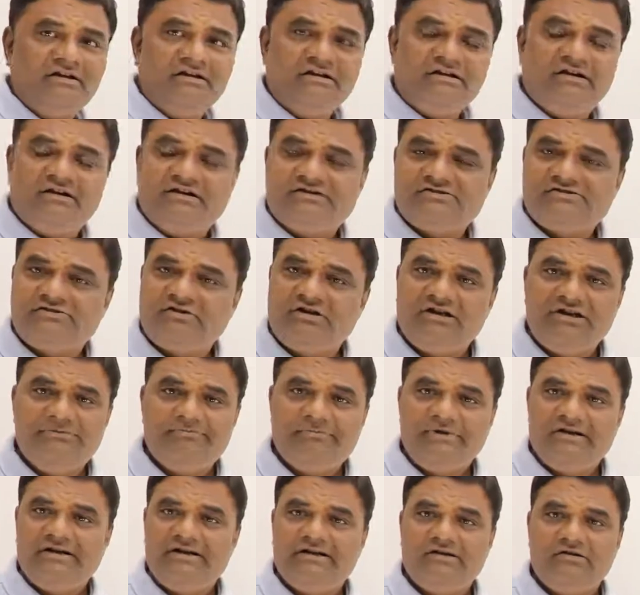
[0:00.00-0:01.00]
It's not
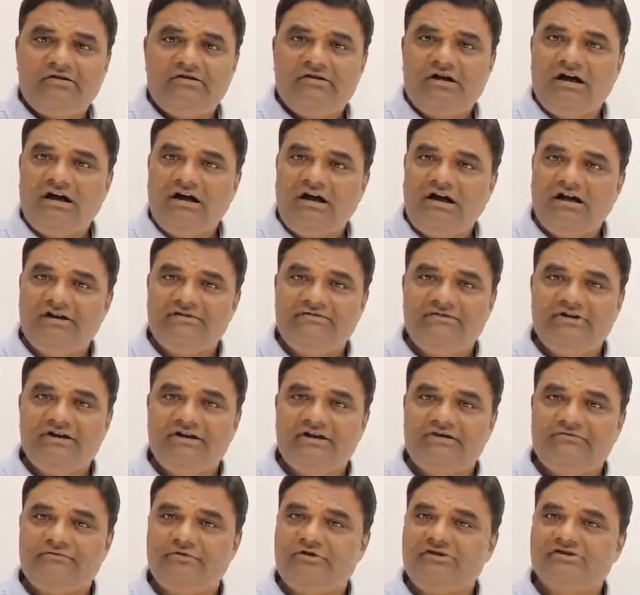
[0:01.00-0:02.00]
dependent on
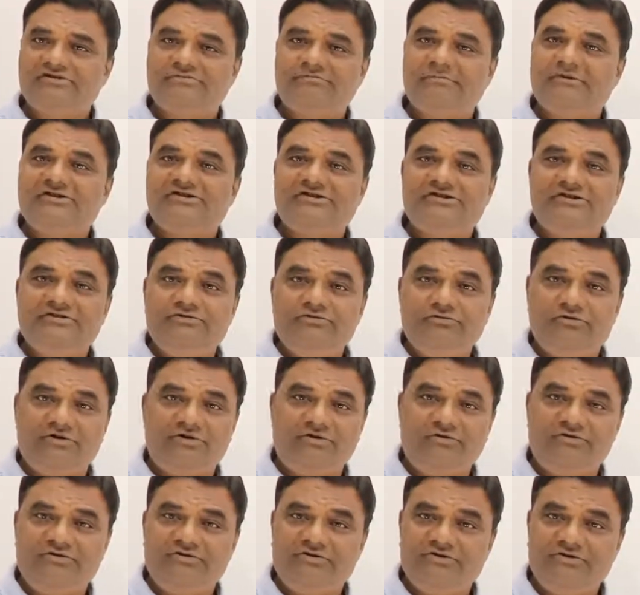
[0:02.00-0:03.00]
hardware, which machine you are
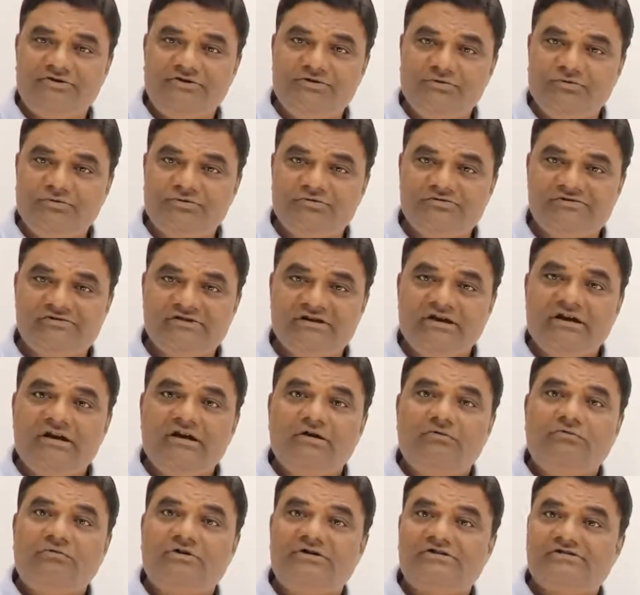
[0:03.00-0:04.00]
going to use,
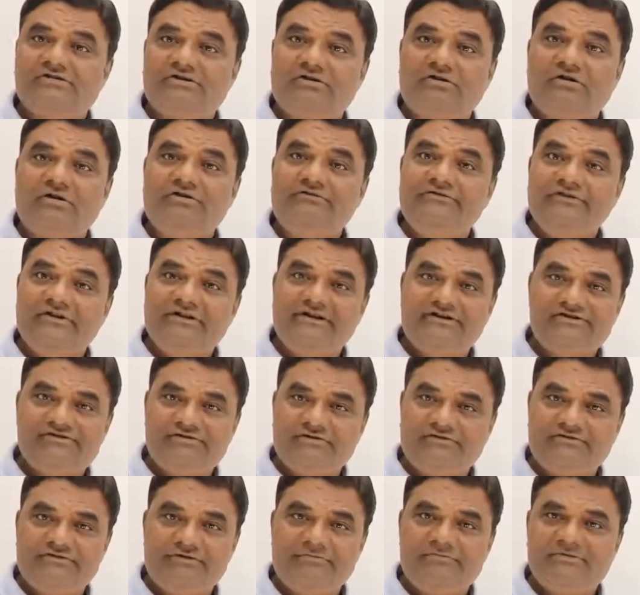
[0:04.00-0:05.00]
what is the configuration
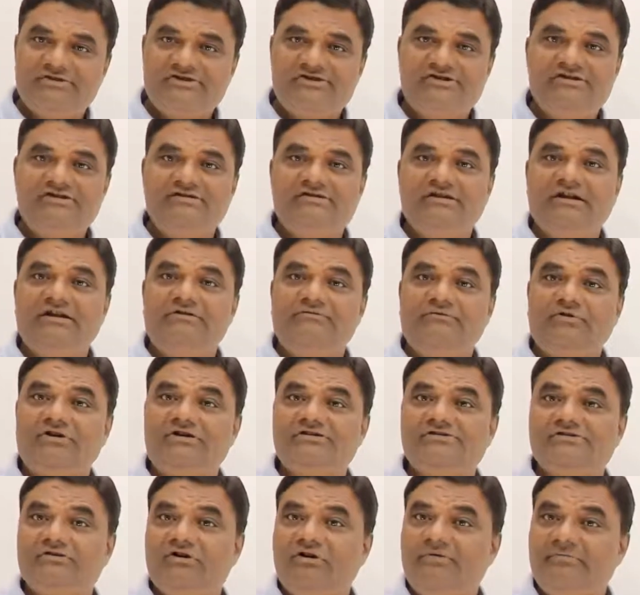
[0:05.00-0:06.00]
of the machine, and what
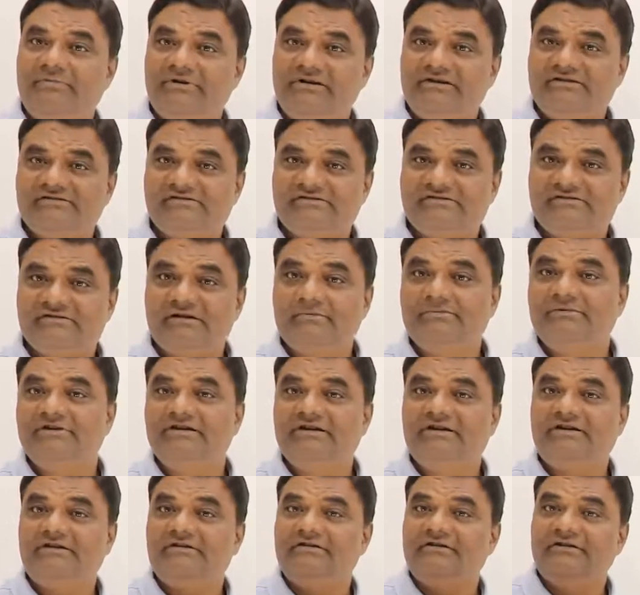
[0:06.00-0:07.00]
is the operating system,
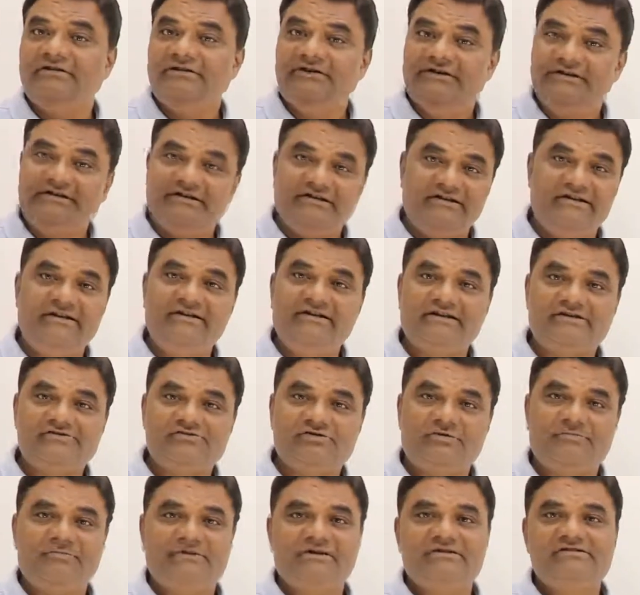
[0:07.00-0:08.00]
either Linux
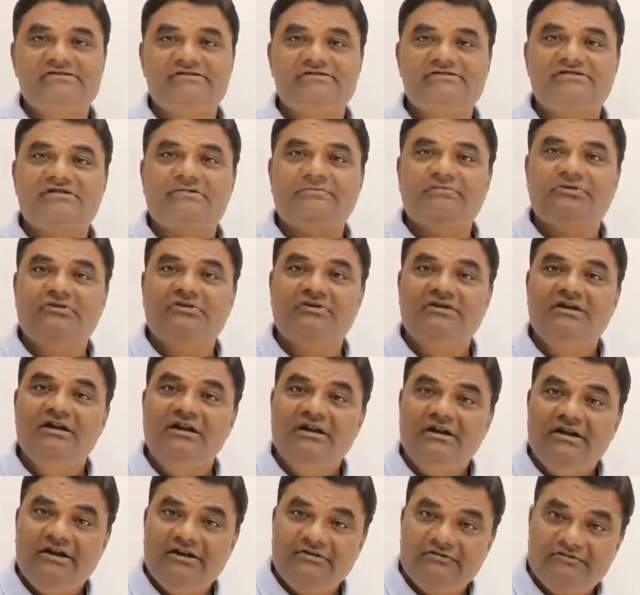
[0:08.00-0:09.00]
operating system or
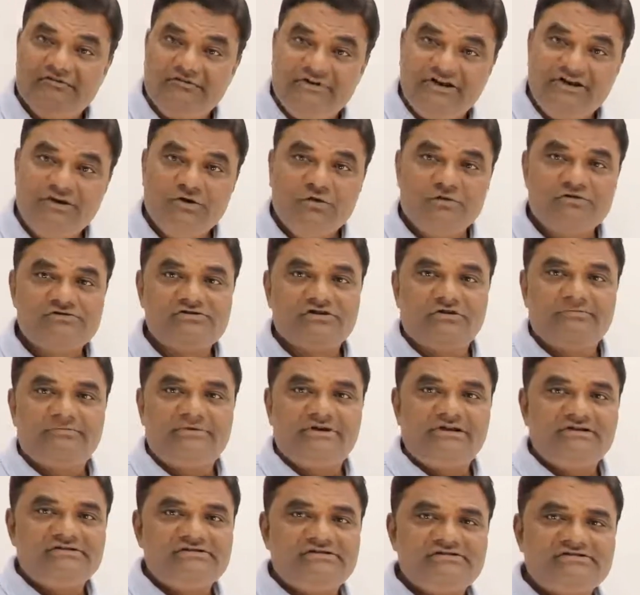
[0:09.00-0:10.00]
Windows
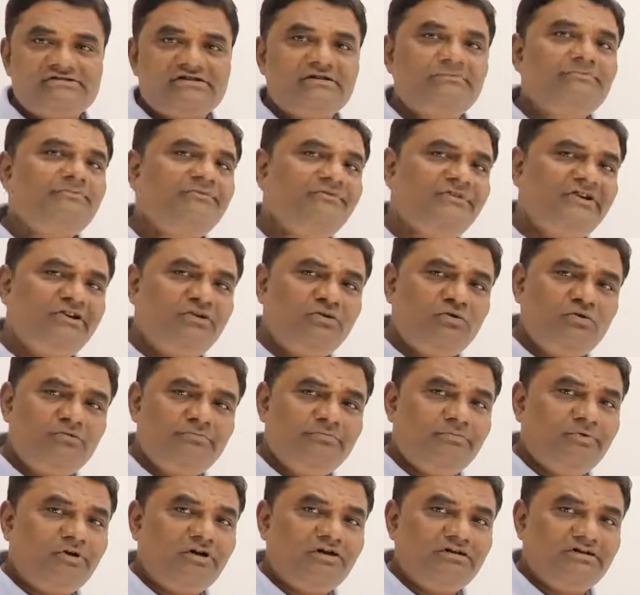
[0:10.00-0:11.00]
operating system. We
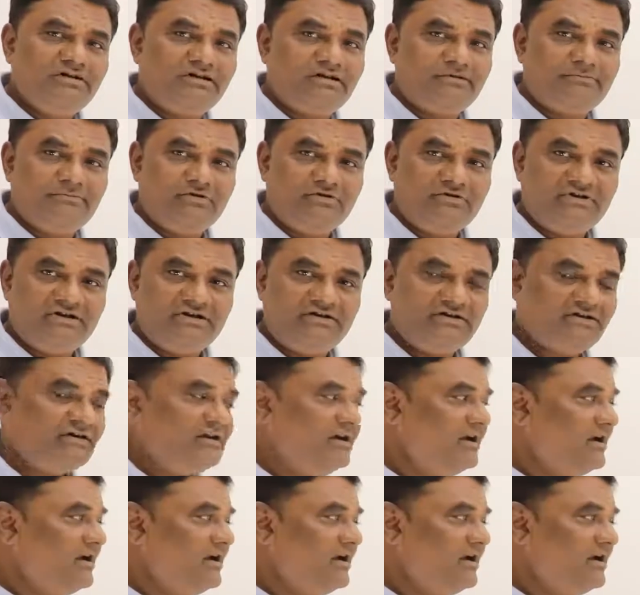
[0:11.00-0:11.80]
don't bother about it.